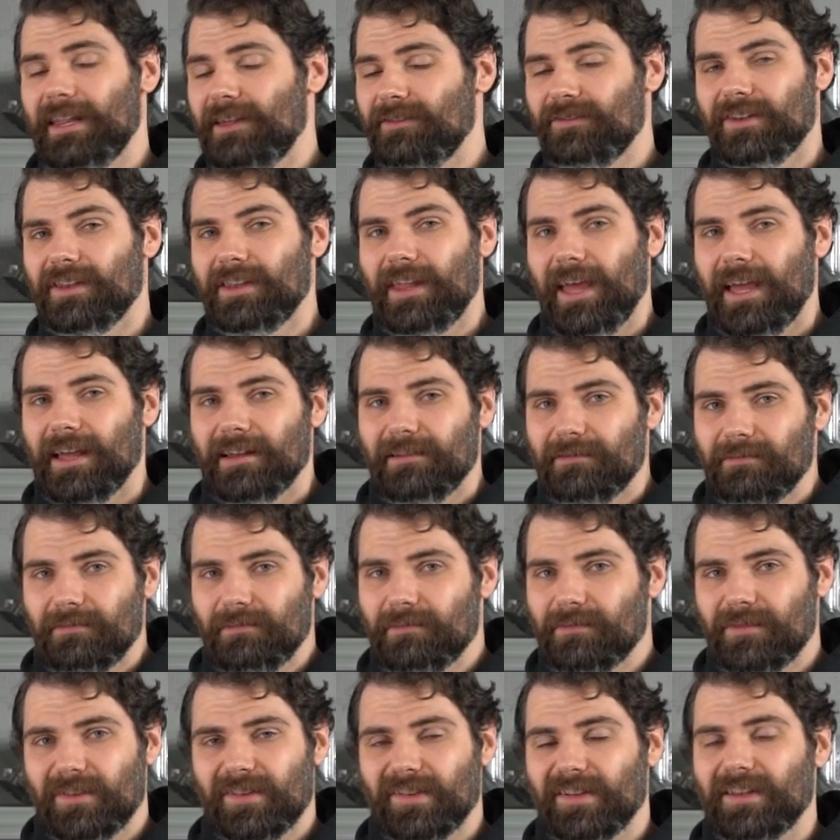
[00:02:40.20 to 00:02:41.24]
even then,
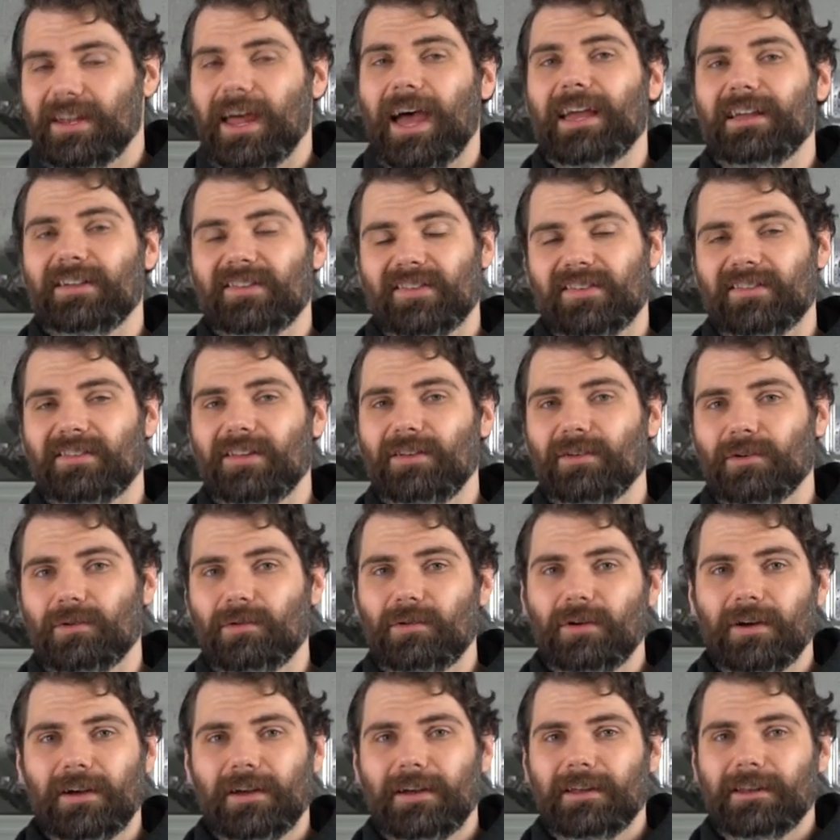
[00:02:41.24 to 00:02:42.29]
today
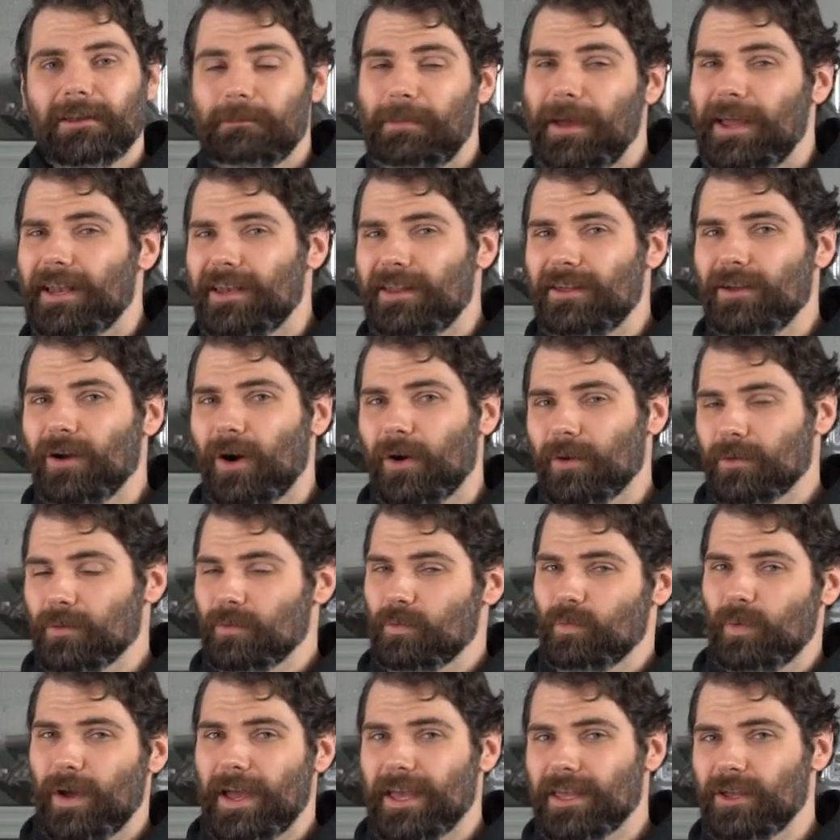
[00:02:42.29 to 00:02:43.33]
still, depending
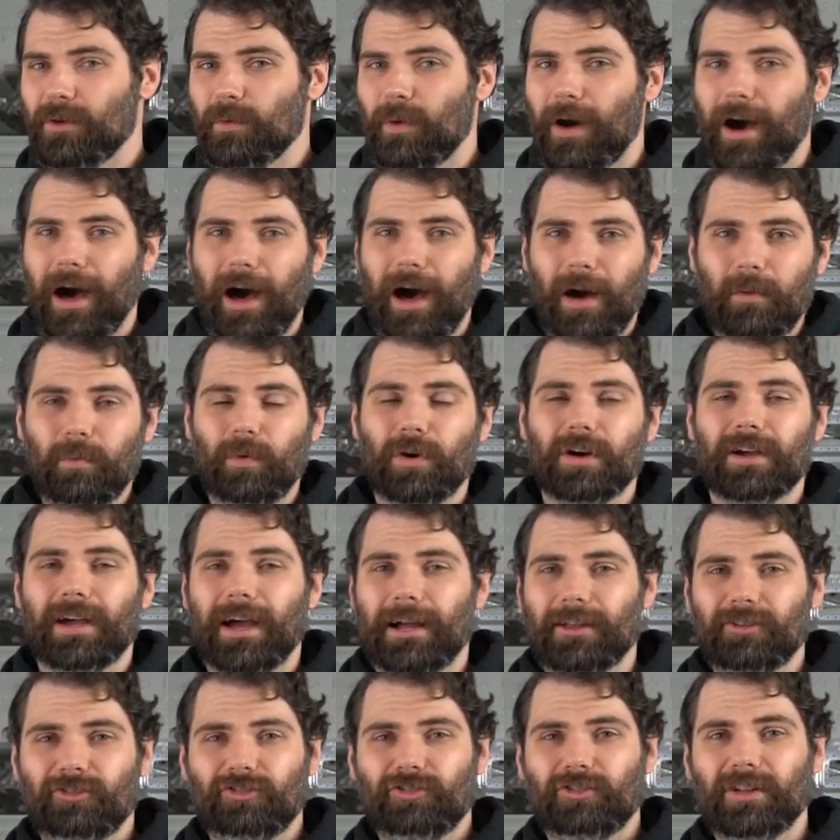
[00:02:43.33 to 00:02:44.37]
on where you are, what
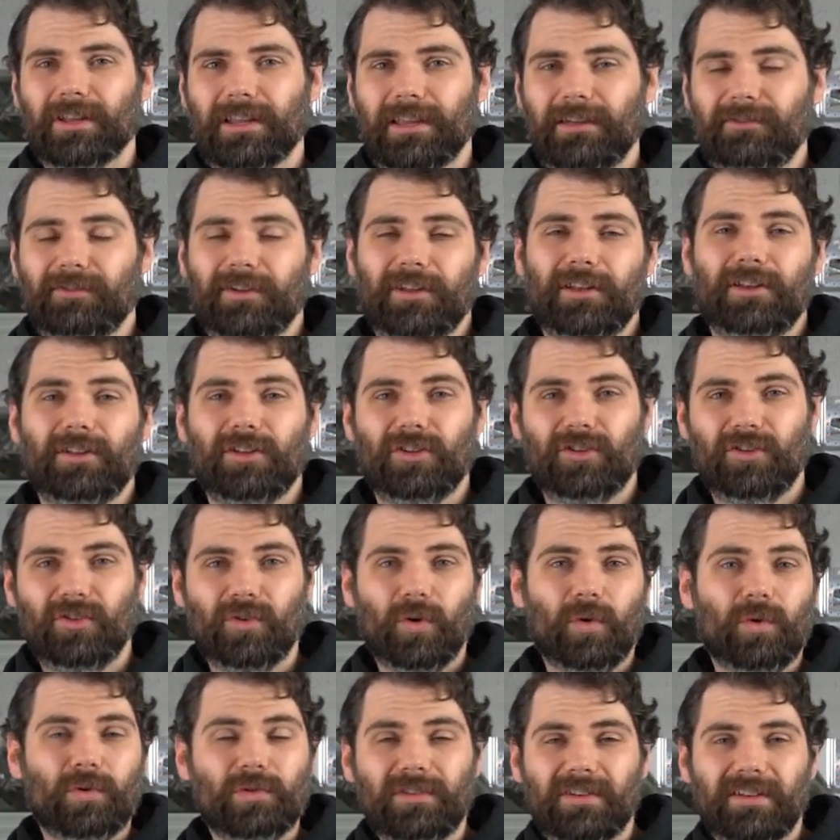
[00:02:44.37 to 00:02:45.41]
country you live in,
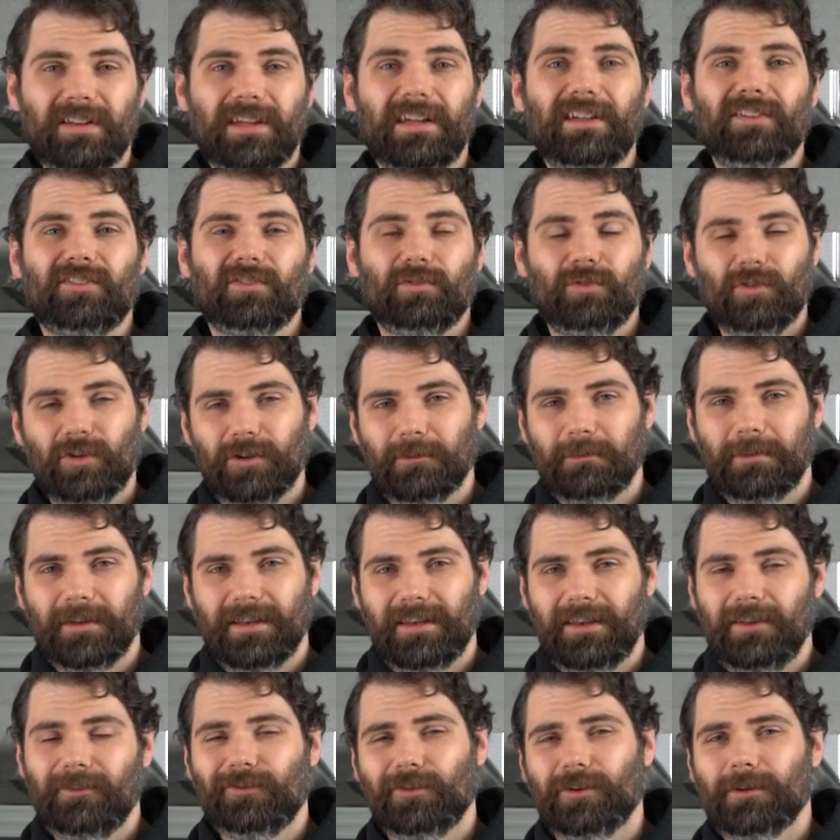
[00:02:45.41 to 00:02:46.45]
your diesel could be
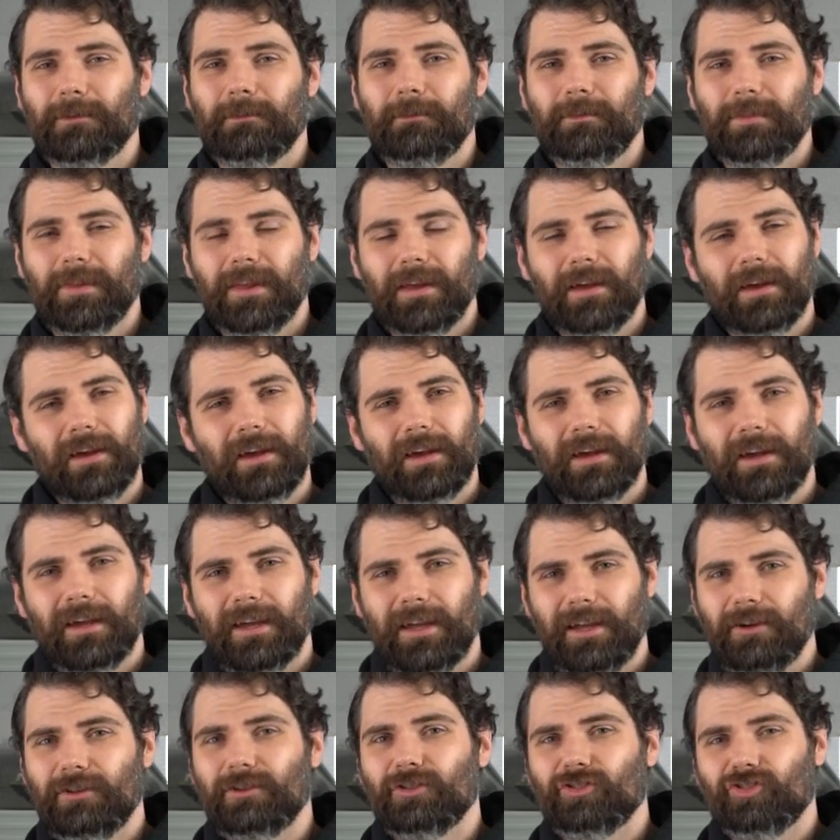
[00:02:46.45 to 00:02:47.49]
different.
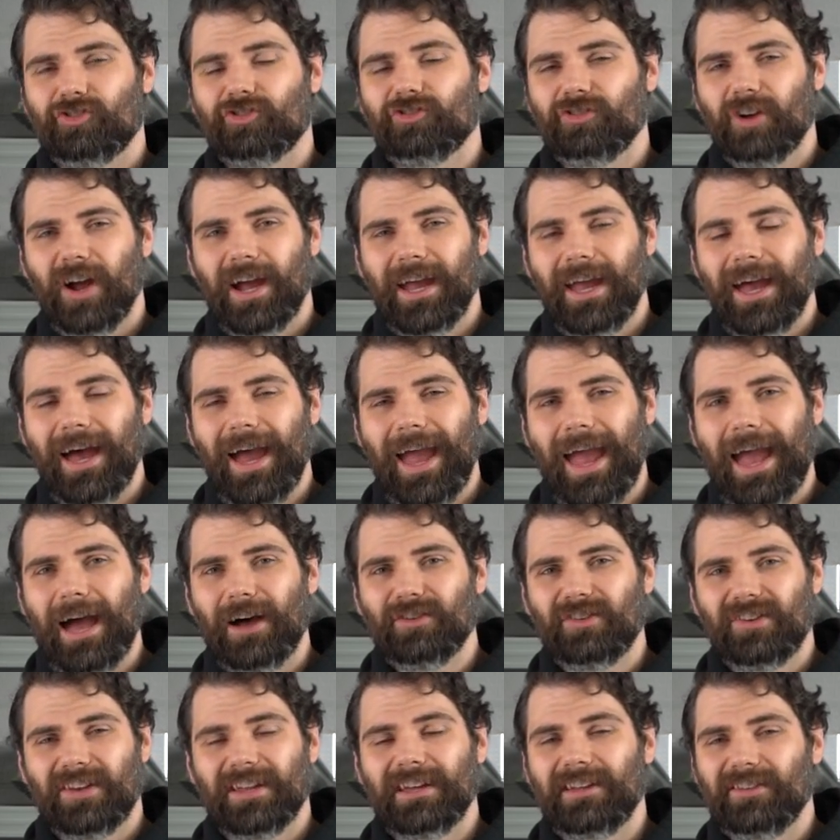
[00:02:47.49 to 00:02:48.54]
Here in Australia, our
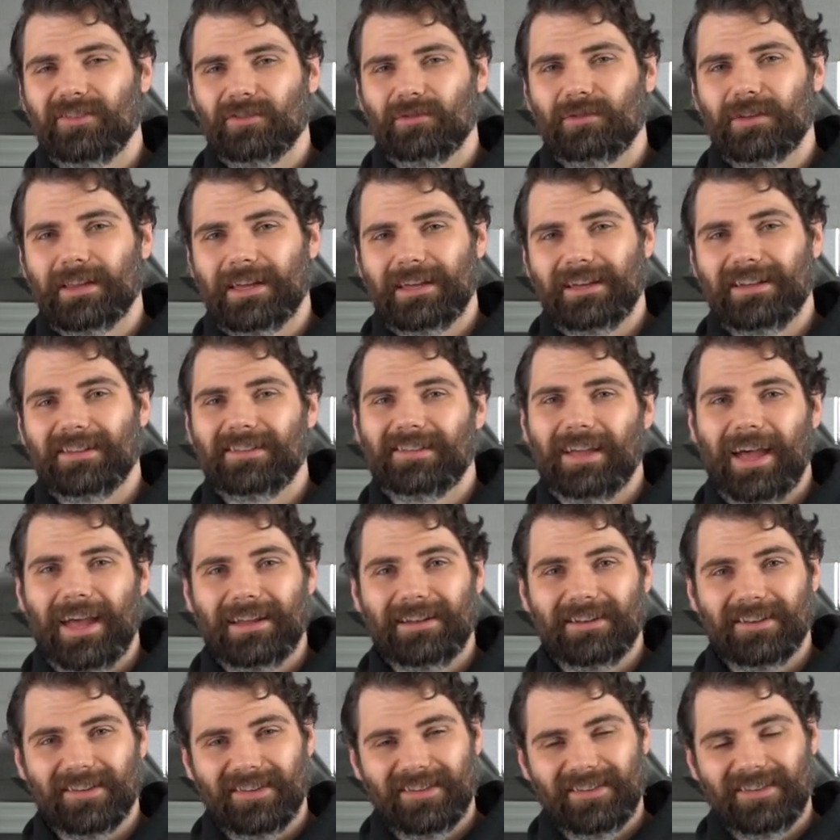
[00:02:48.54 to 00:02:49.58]
diesel is a
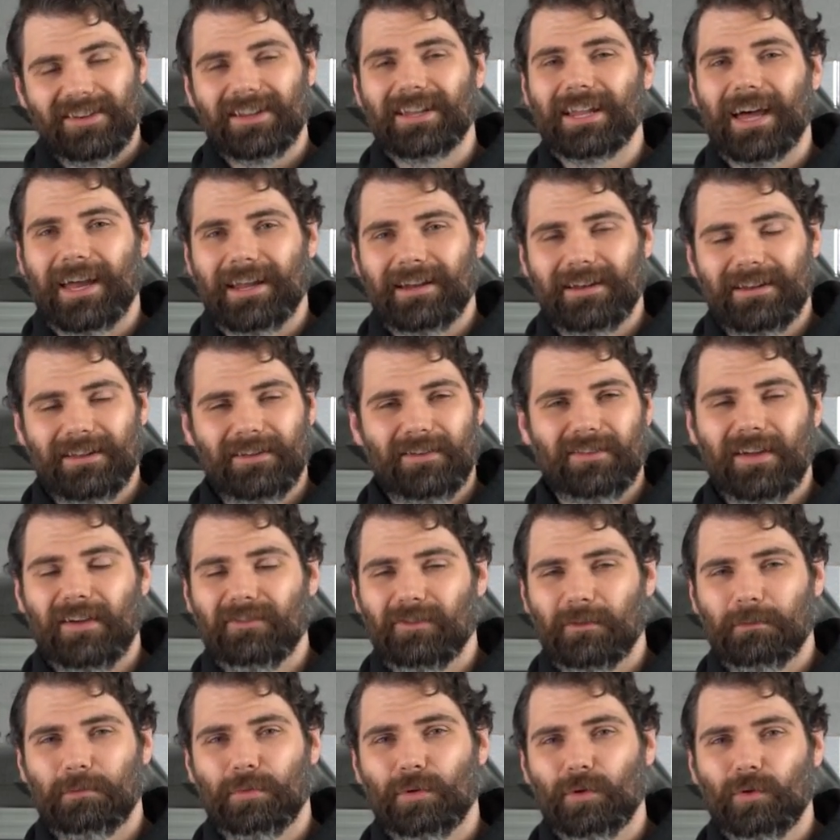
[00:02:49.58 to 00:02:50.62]
distillate. And if you
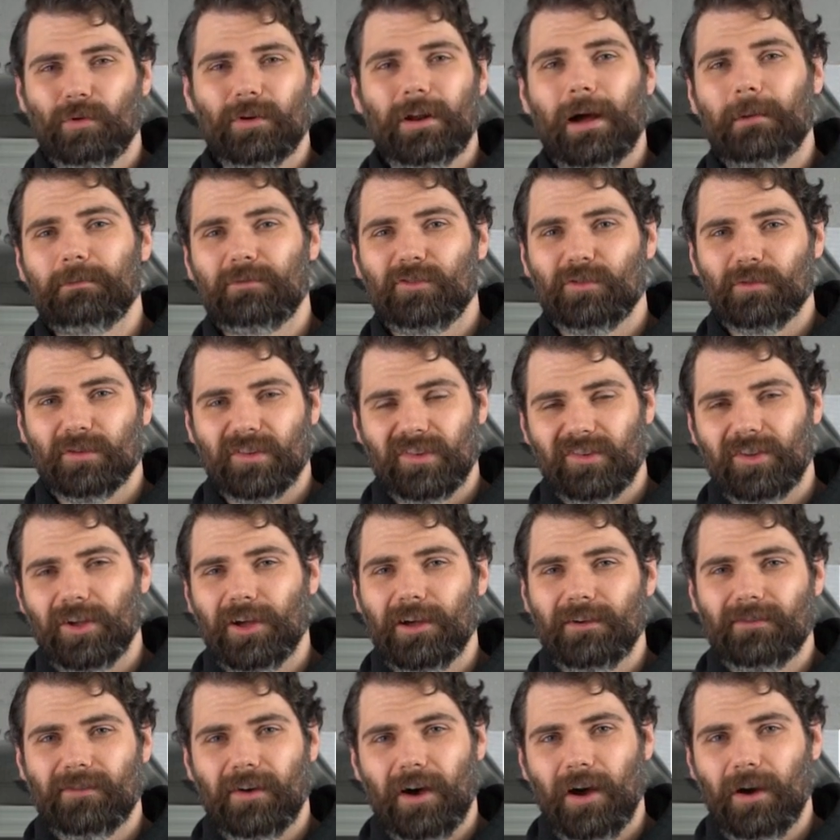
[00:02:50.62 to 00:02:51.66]
ever pulled up to a
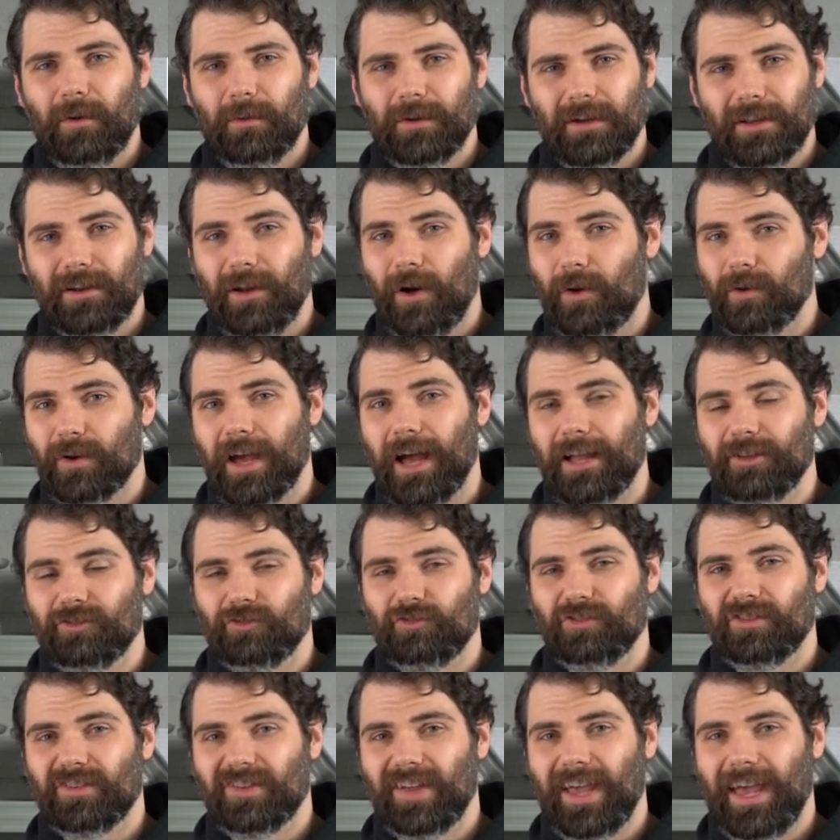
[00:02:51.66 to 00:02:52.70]
servo in an old
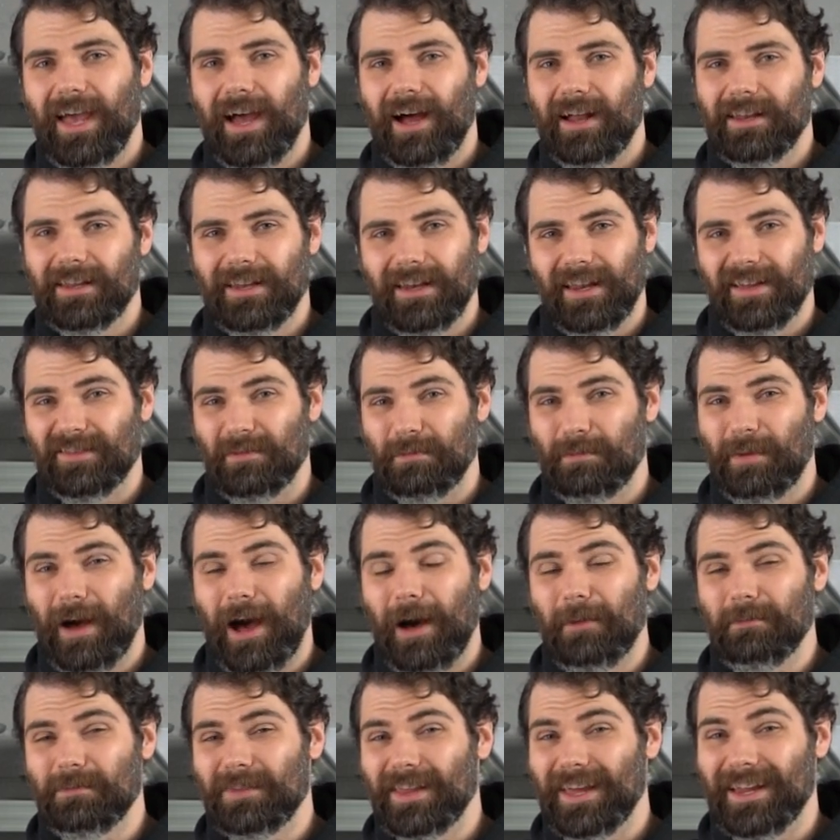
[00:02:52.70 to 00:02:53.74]
country town and there's a
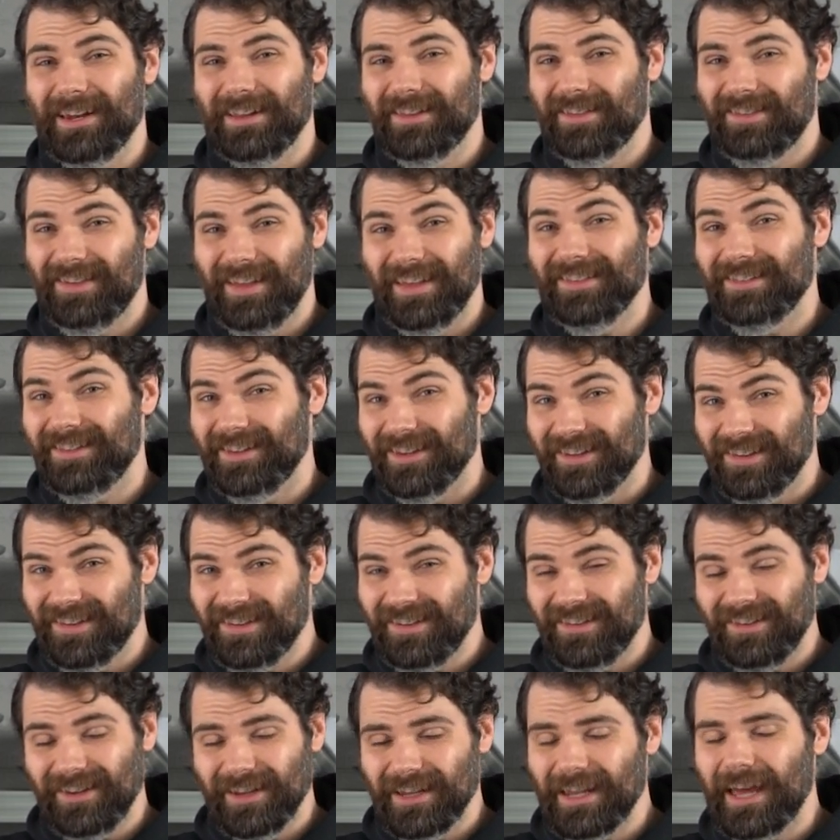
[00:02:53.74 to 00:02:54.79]
pump there that says
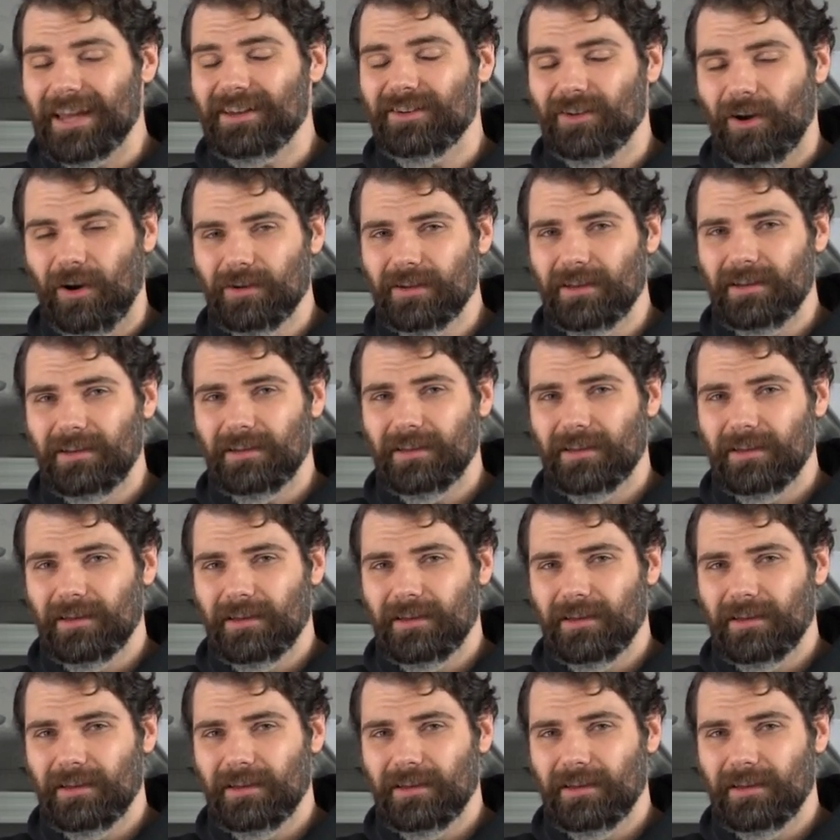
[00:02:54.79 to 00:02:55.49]
distillate on it,